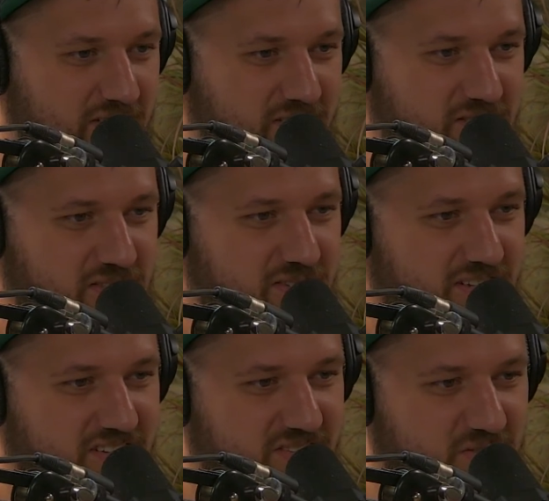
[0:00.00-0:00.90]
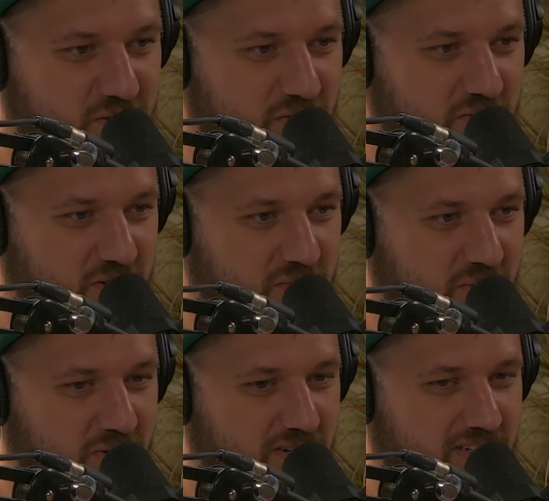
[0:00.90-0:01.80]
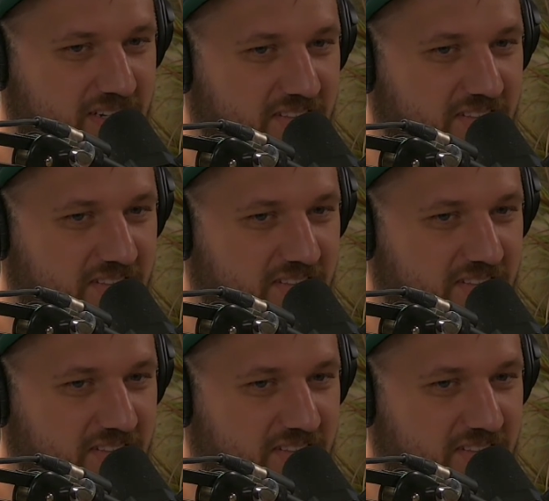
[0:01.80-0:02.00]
us and serve the community.